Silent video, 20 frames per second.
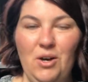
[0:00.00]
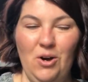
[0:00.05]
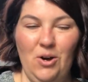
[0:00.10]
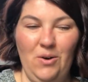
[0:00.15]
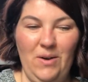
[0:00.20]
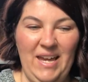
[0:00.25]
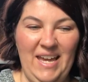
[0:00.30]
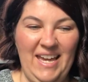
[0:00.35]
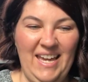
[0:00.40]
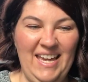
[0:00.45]
though
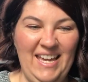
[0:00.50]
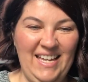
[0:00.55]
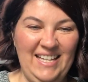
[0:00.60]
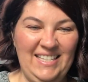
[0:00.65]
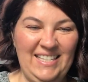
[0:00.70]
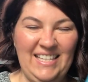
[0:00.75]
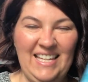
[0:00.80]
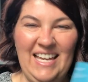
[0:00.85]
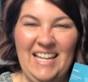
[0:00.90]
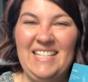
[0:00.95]

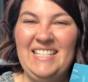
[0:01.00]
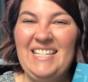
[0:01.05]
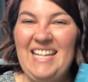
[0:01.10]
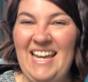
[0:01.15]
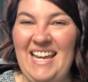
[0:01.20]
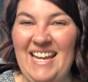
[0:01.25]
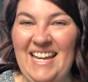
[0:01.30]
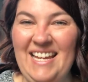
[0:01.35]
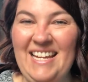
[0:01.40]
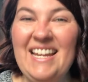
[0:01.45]
he's a
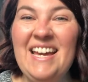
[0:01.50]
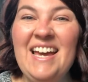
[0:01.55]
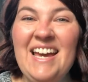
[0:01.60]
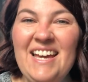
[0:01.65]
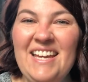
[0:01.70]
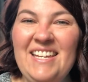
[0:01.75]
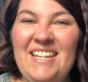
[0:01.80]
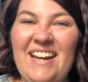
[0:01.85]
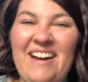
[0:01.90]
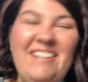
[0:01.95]
teen,
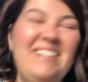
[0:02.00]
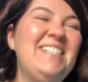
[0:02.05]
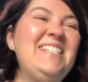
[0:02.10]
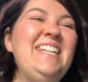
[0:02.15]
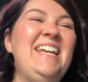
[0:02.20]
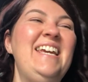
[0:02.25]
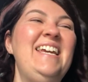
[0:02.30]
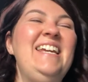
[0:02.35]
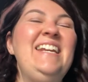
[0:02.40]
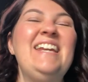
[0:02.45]
young
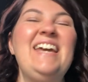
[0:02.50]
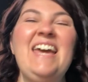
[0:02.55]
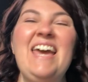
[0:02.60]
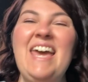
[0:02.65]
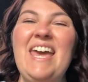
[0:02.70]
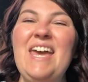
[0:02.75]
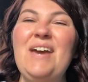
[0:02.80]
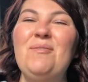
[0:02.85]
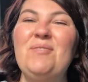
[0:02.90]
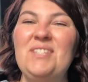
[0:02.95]
teen,
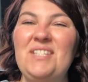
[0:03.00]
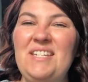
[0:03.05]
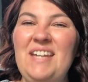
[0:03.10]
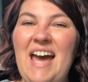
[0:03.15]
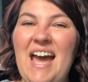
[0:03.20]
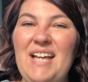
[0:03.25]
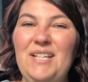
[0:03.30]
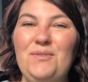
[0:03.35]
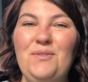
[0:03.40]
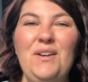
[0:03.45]
it was
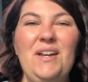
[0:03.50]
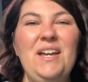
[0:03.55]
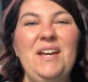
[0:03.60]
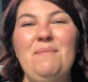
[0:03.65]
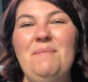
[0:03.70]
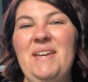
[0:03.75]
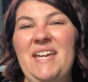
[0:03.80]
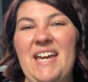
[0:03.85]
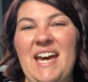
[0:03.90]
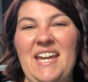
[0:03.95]
nice for
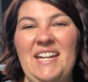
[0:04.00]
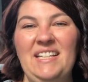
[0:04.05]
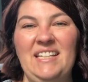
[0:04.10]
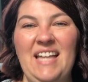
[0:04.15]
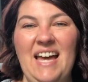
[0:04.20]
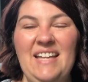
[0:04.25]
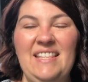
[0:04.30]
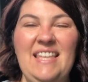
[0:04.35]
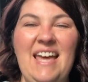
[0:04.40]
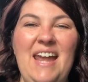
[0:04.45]
him. He kind of
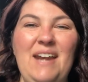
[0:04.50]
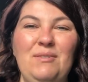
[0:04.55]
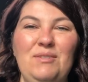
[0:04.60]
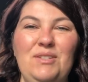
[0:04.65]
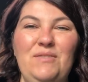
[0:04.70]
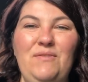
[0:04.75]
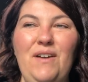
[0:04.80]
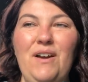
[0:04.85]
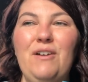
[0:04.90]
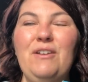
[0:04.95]
liked that. It
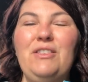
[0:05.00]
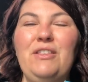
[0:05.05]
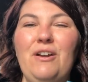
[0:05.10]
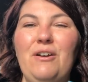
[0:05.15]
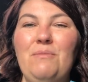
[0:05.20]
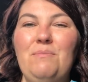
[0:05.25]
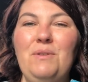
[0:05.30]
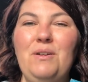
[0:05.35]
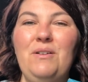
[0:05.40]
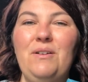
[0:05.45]
was very
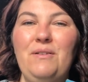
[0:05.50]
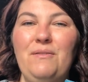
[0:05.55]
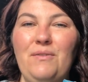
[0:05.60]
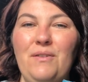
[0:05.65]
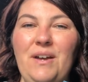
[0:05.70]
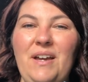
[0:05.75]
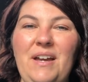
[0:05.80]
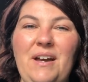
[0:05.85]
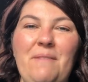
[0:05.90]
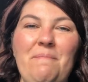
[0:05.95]
therapeutic
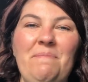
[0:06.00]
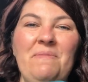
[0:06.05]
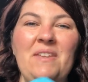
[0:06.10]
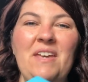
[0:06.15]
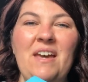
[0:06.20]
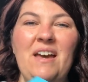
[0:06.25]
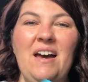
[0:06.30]
for him.